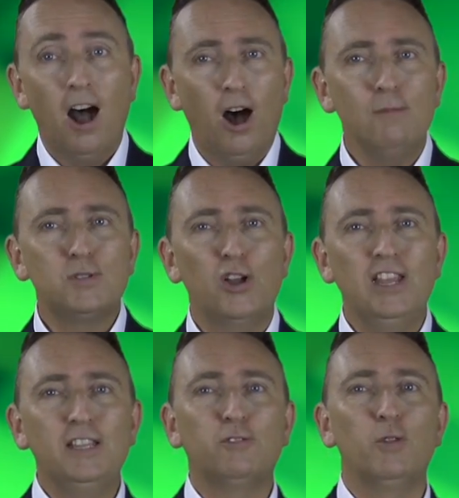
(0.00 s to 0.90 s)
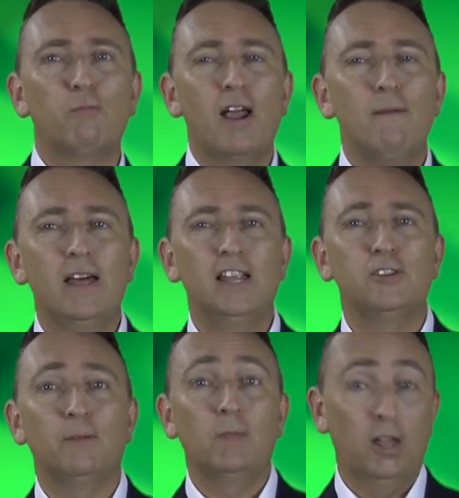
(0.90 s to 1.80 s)
I'm Tony Eads from The Brand
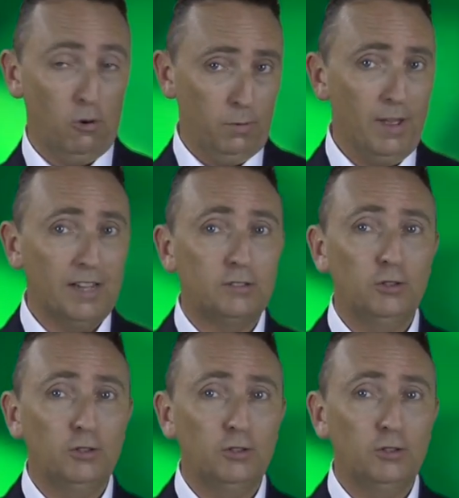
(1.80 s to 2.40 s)
Manager, and I'll be back